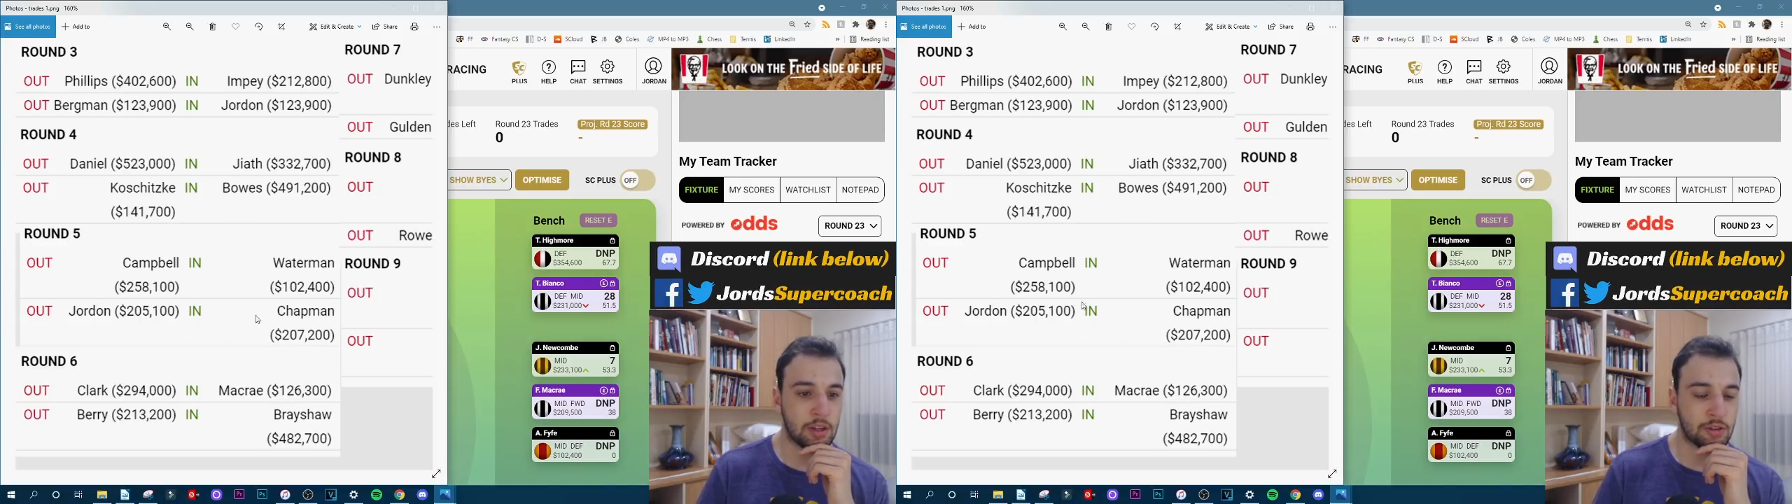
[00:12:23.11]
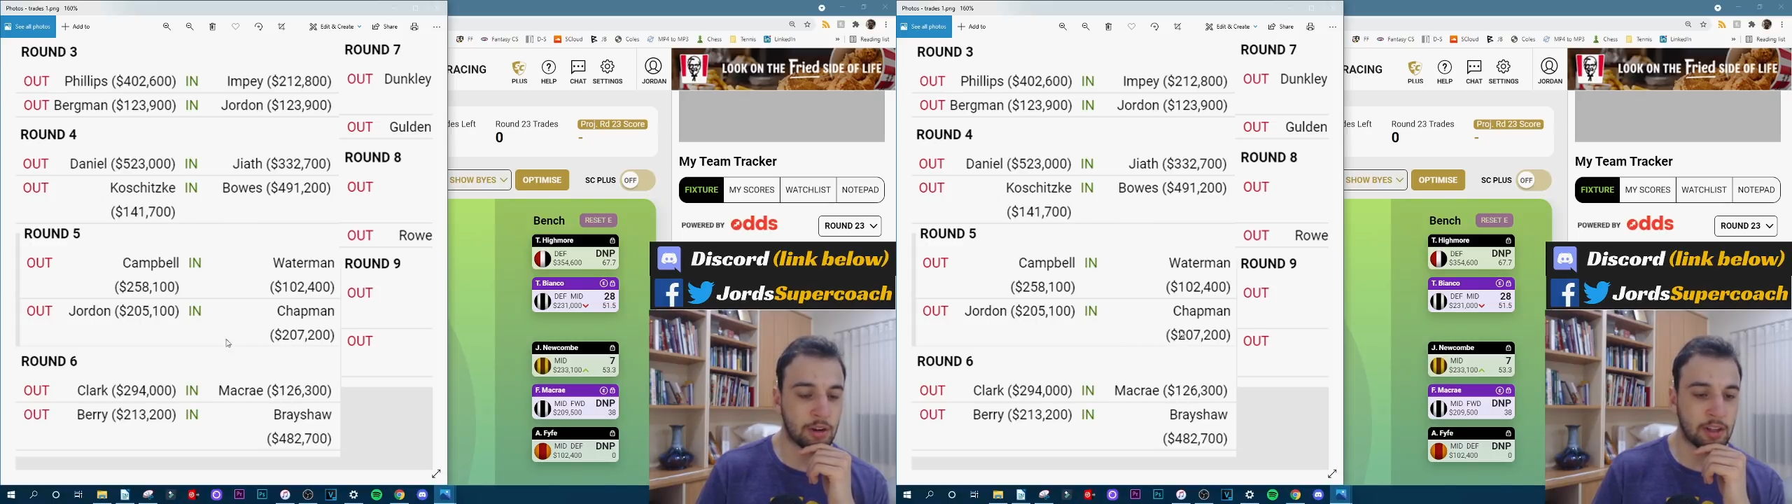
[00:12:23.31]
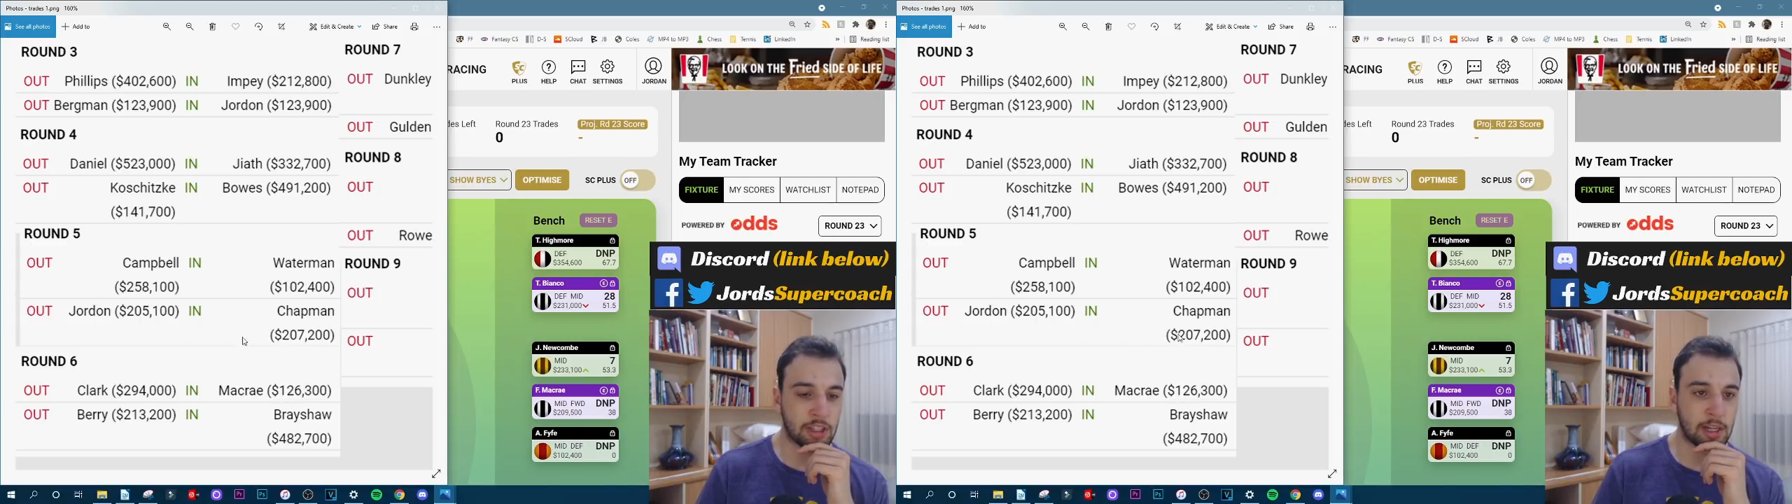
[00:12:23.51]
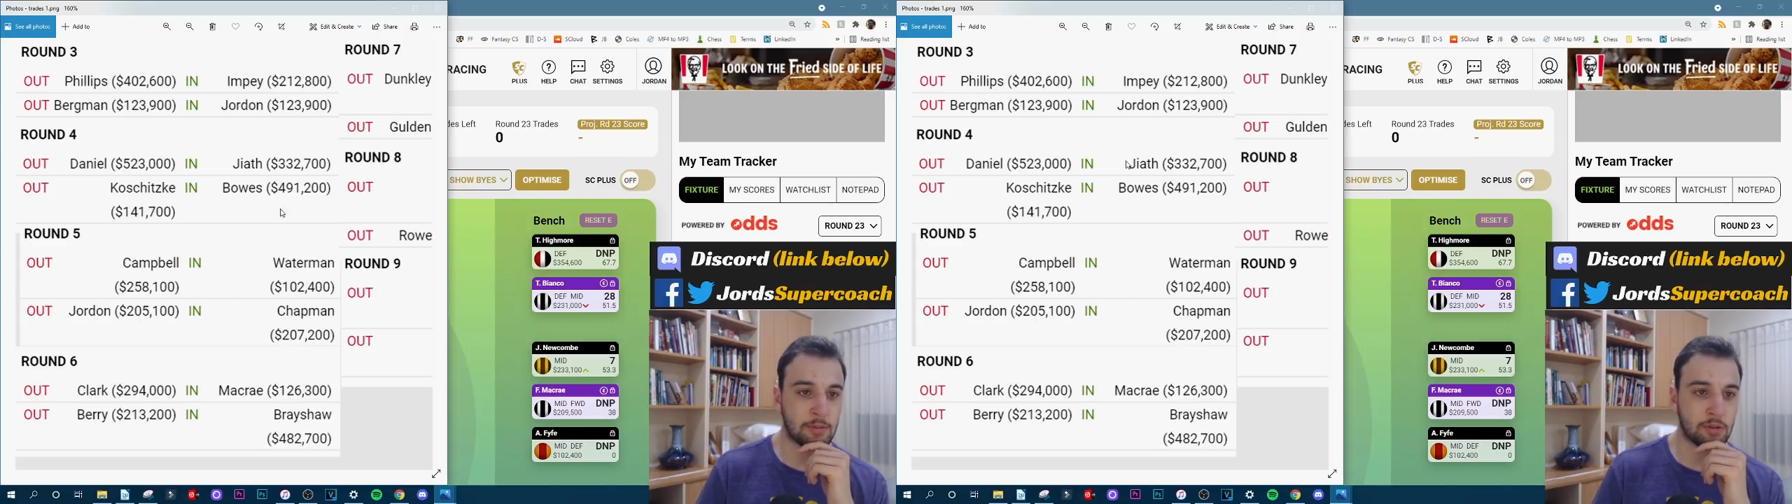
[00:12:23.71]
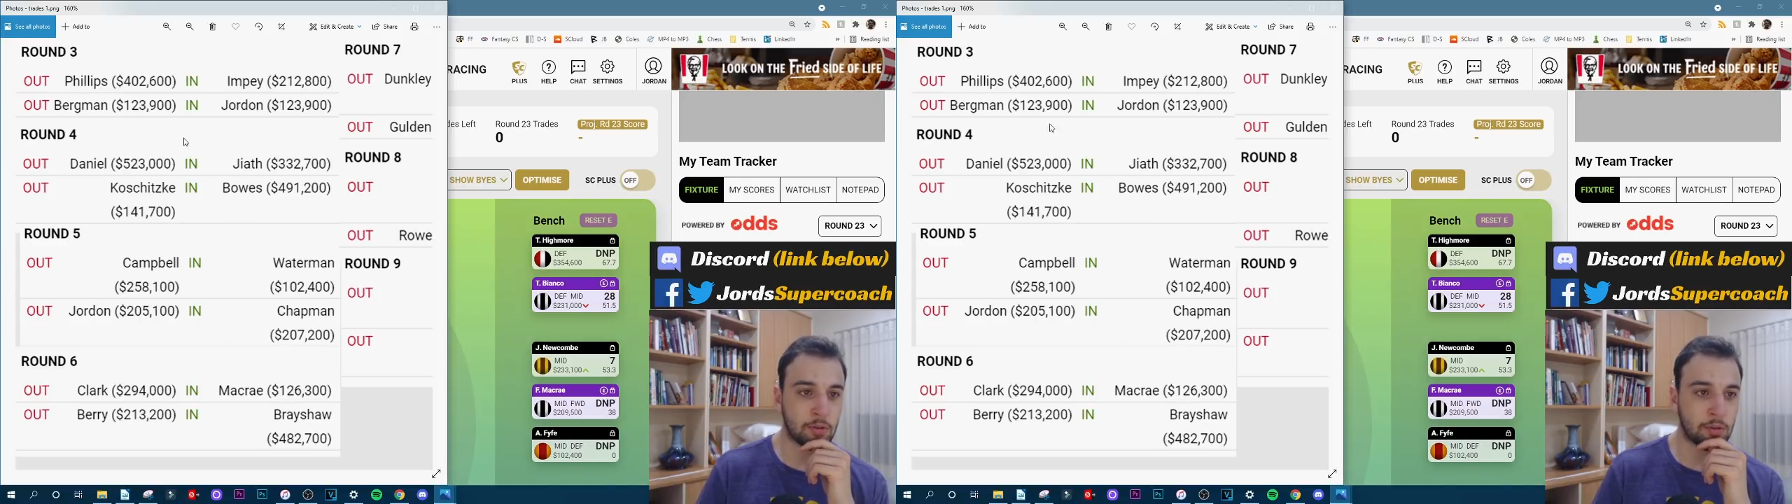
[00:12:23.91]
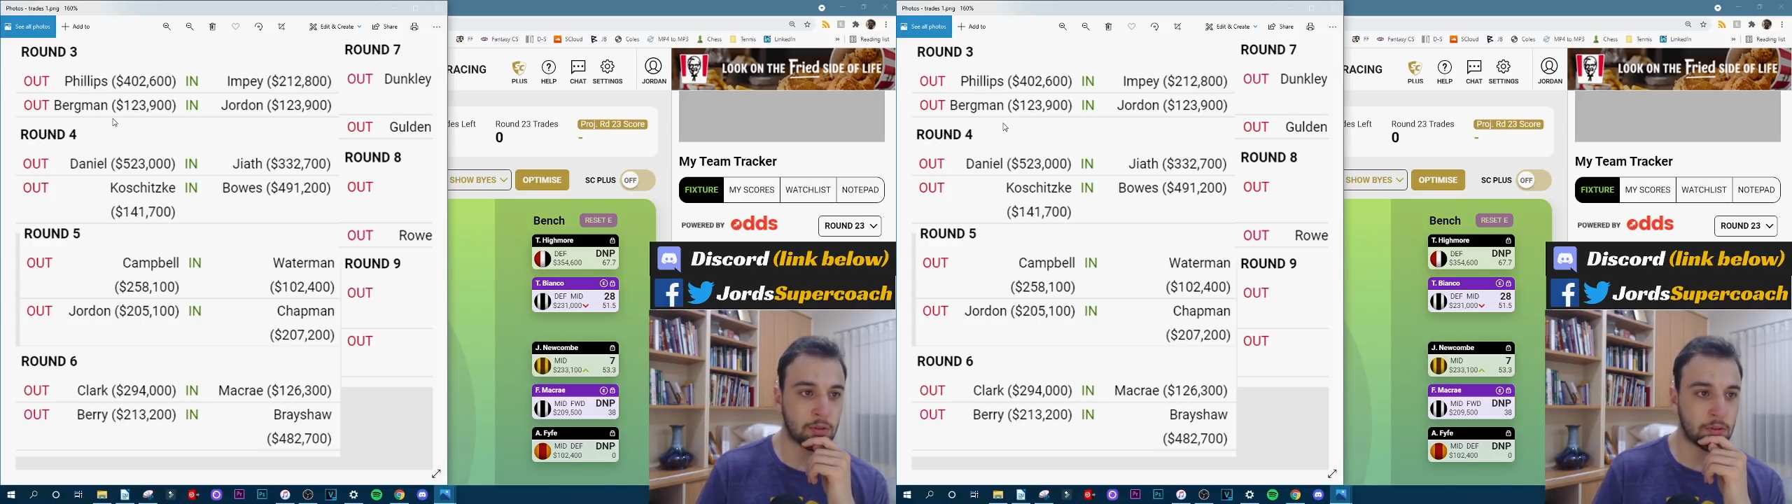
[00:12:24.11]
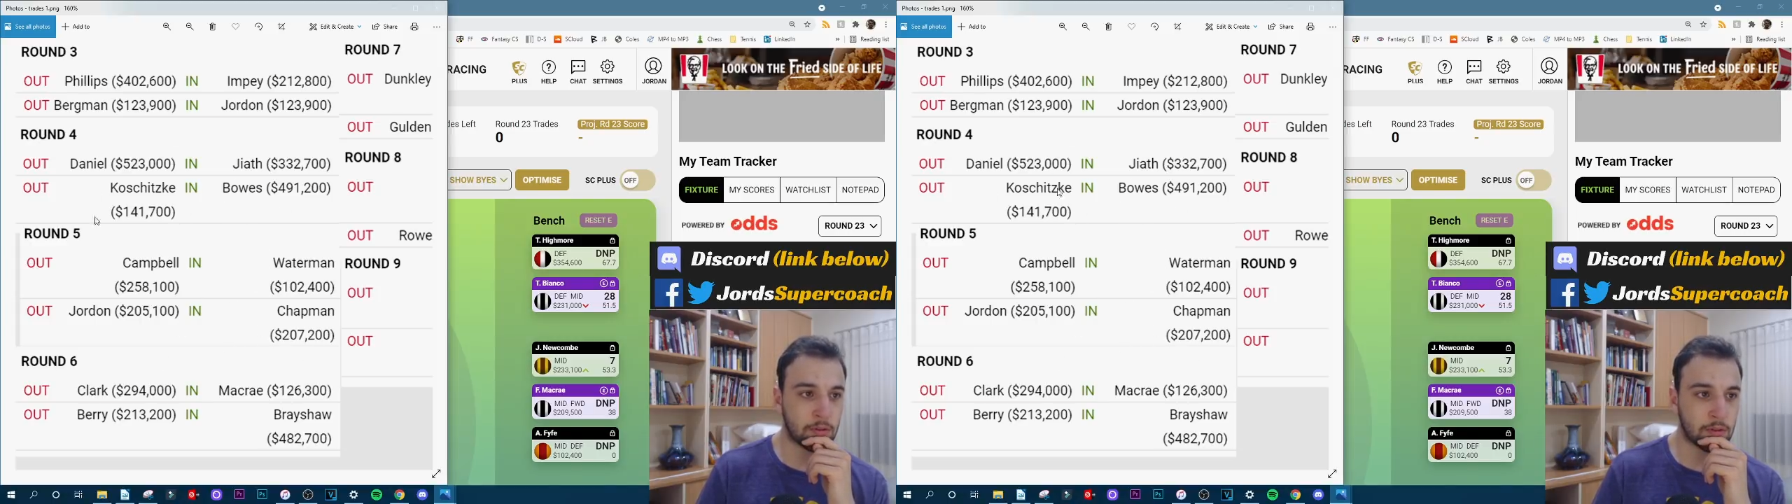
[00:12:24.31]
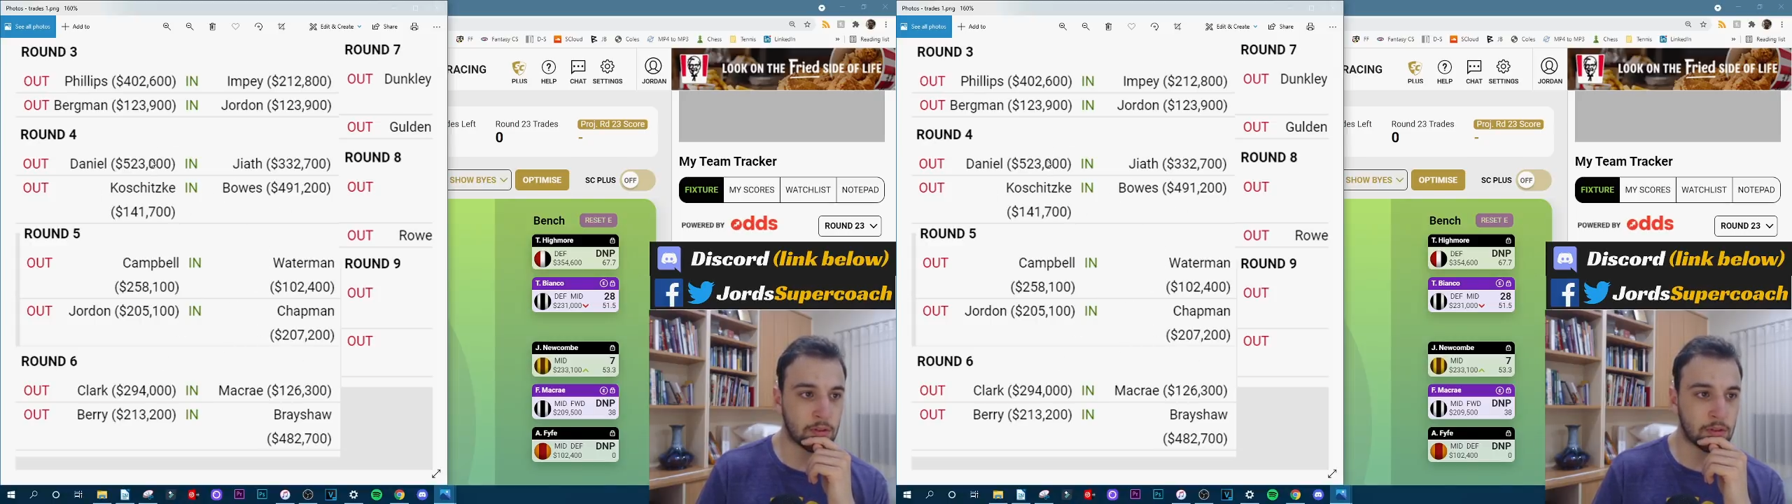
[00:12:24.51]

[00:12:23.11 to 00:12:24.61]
Trading James Jordan.